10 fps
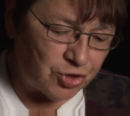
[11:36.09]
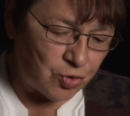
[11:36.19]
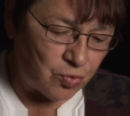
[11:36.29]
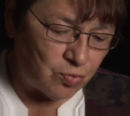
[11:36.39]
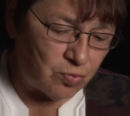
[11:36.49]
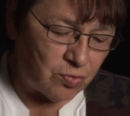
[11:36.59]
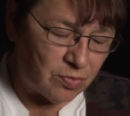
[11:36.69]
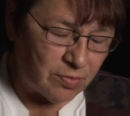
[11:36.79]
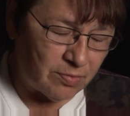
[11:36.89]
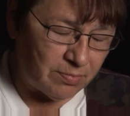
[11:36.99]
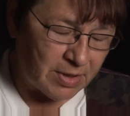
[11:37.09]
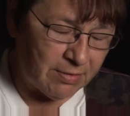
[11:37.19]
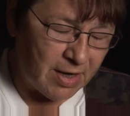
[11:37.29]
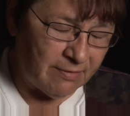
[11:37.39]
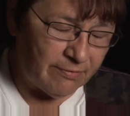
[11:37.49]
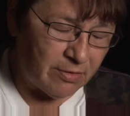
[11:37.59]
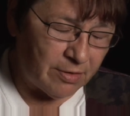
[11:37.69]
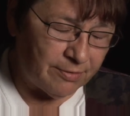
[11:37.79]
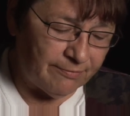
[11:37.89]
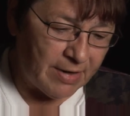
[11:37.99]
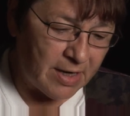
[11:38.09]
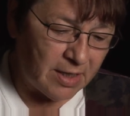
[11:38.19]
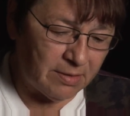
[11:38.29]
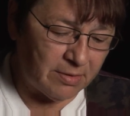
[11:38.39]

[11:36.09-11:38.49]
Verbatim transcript: Joe, my grandfather, Frank,